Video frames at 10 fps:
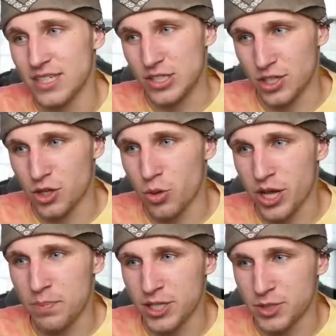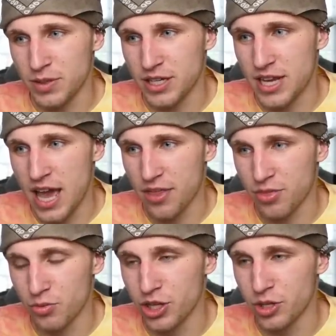He's going to quick pitch me to
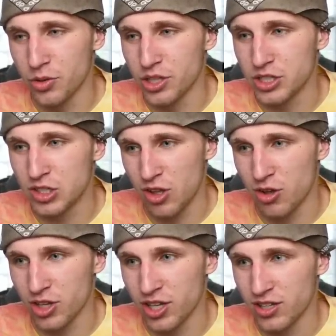death really, really slowly.